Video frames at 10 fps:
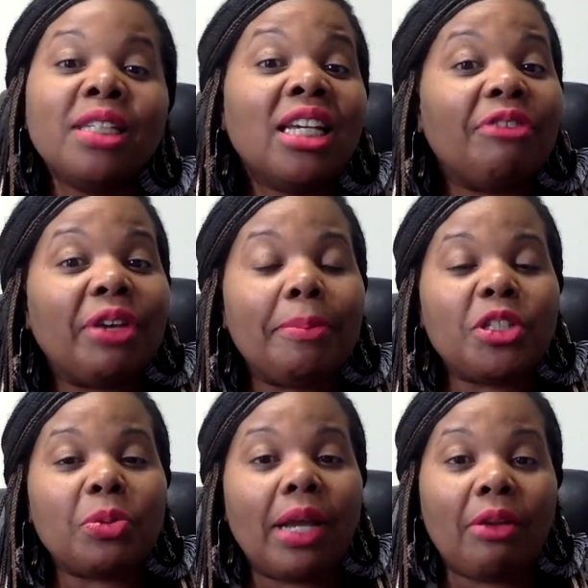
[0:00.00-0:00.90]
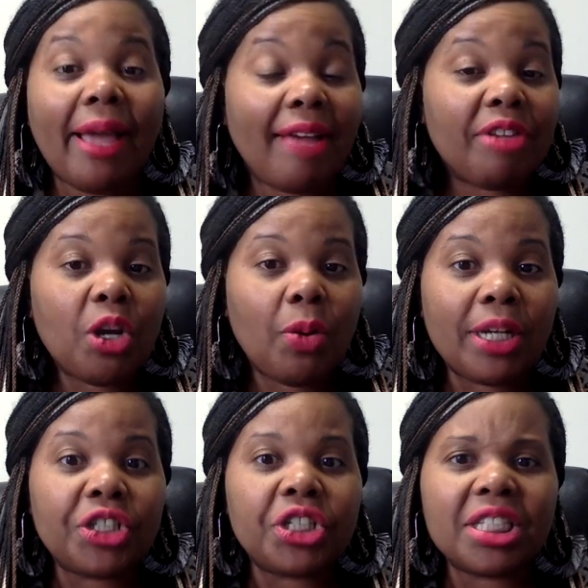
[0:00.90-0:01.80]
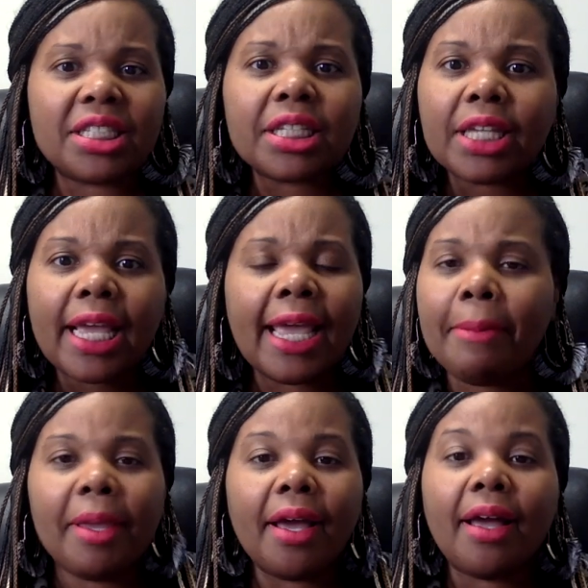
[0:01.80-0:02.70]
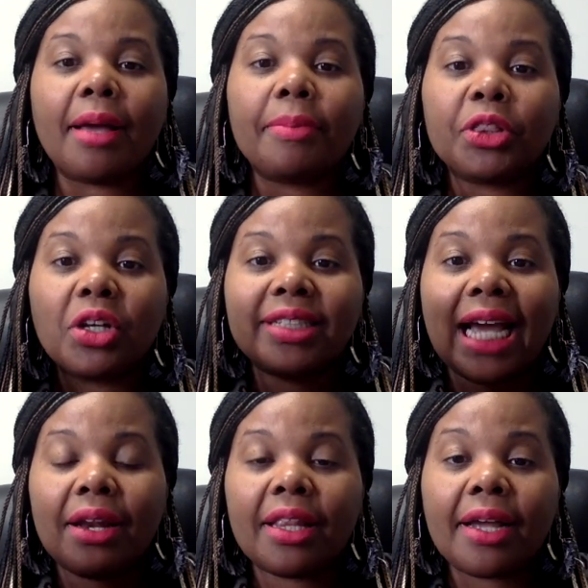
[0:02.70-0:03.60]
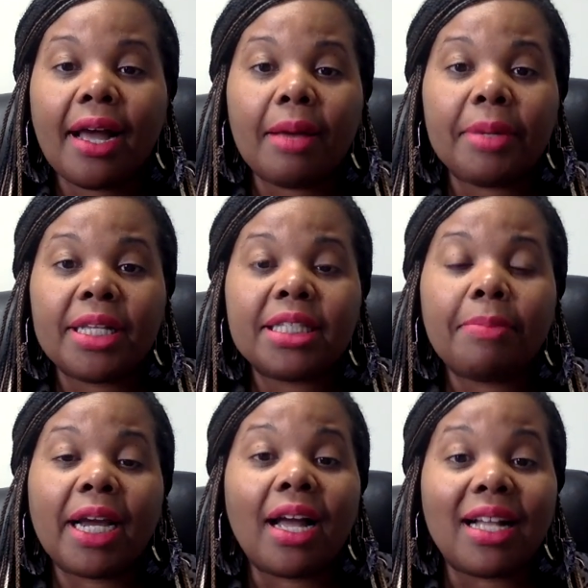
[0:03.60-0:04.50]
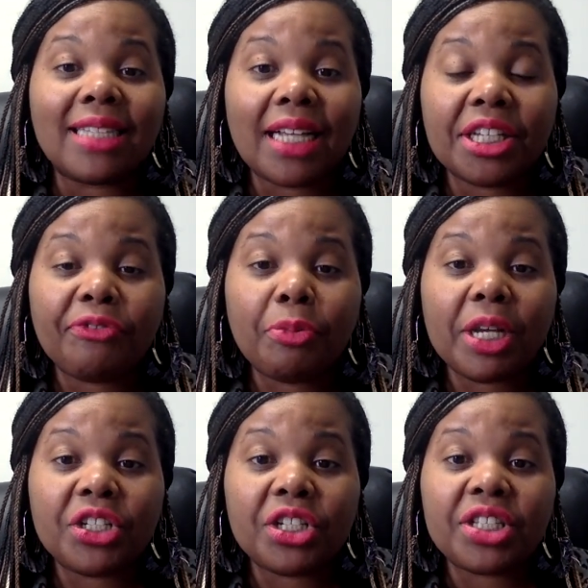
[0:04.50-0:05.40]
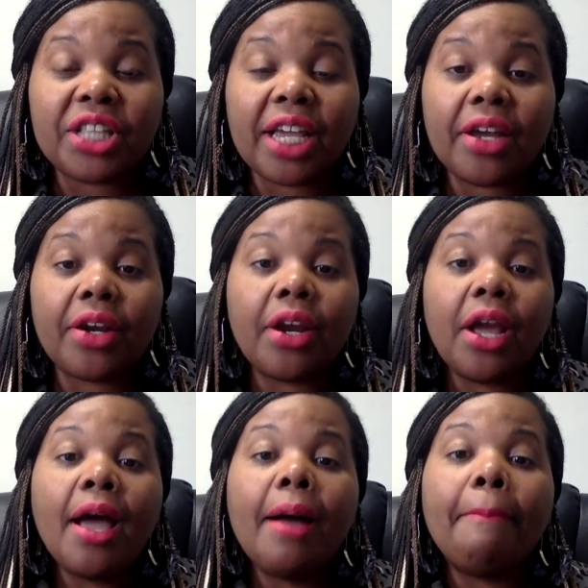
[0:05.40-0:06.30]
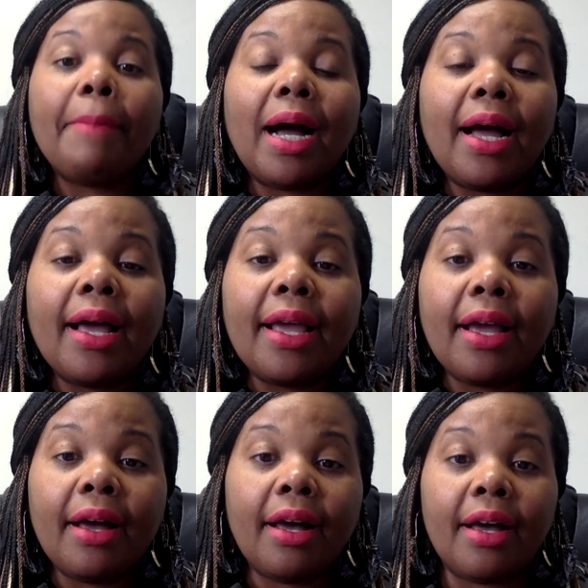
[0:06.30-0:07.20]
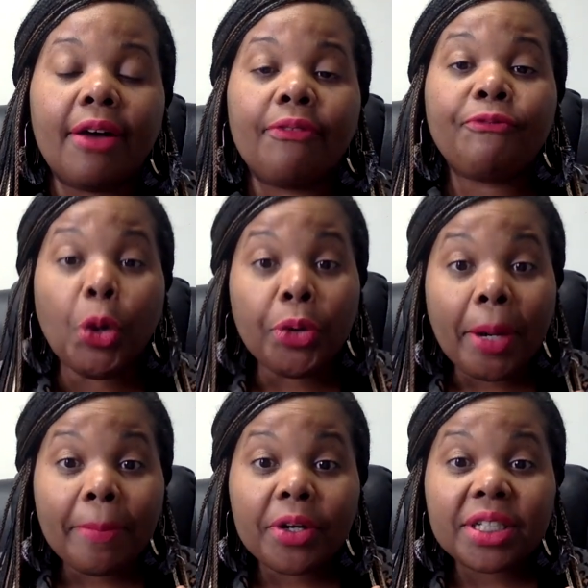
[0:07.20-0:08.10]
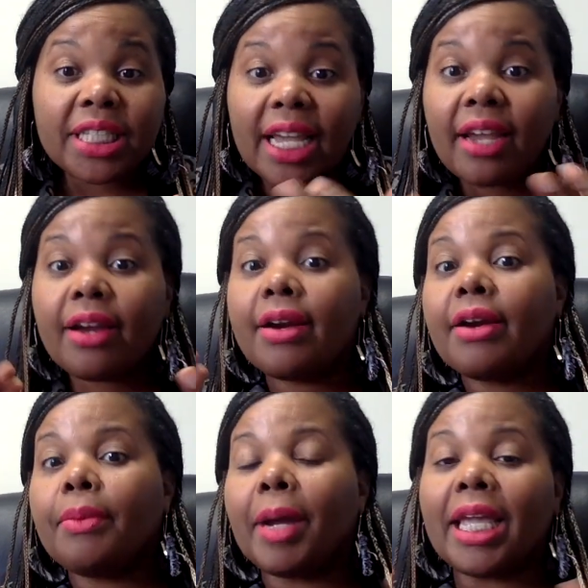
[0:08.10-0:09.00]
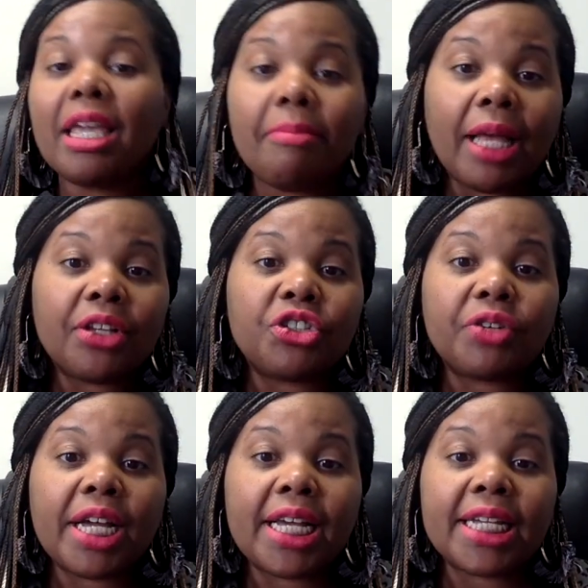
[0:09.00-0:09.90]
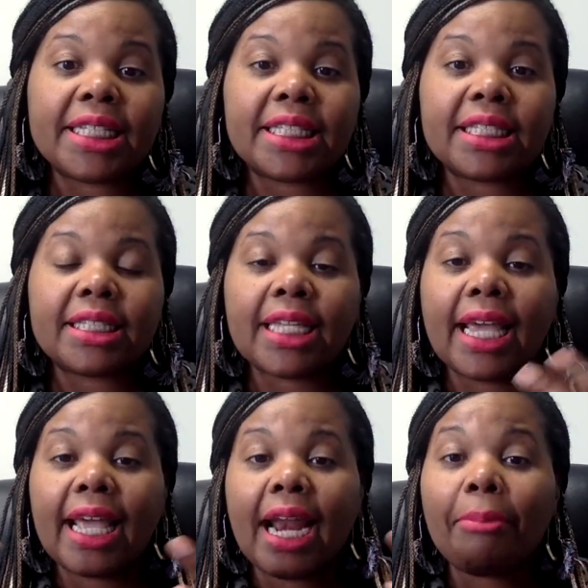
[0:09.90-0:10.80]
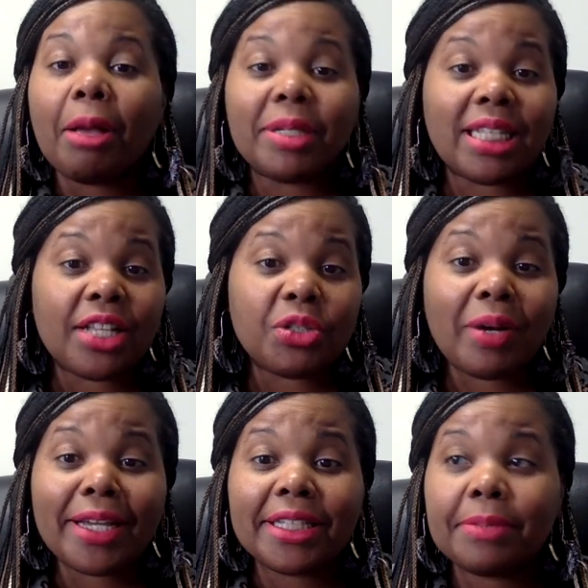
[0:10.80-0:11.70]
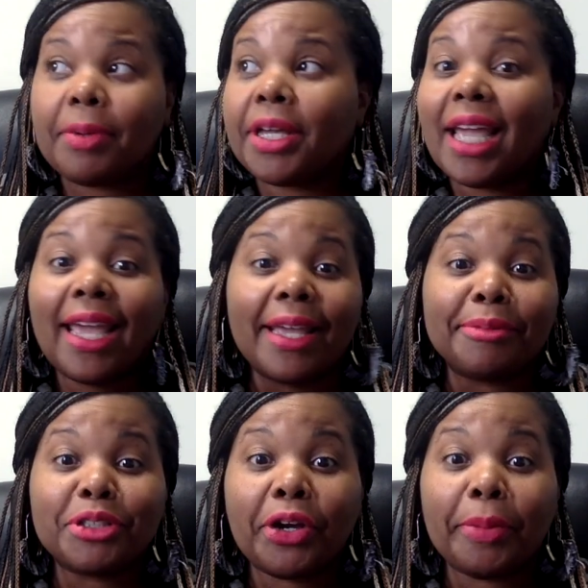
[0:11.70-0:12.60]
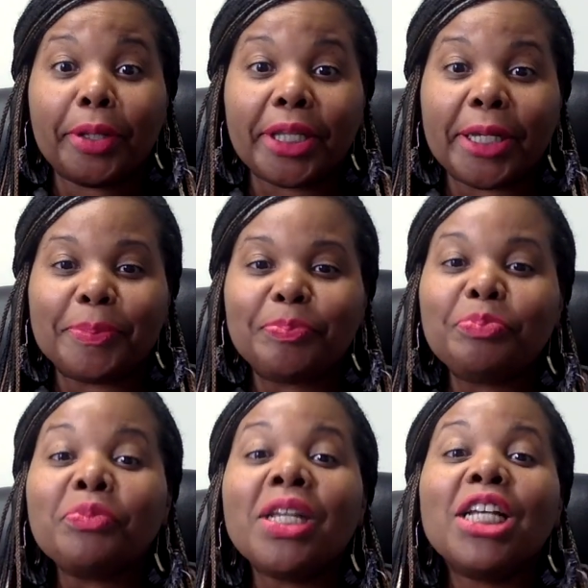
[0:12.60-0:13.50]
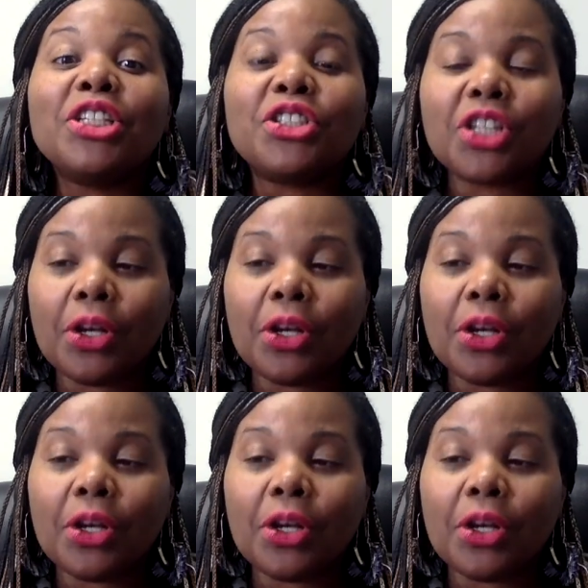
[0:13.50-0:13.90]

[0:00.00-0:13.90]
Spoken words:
If in between you have any questions, hit me up. Look down in the comments. My contact information is there. My phone number is there. My email address. And I probably said that twice, but hey, sorry about that. So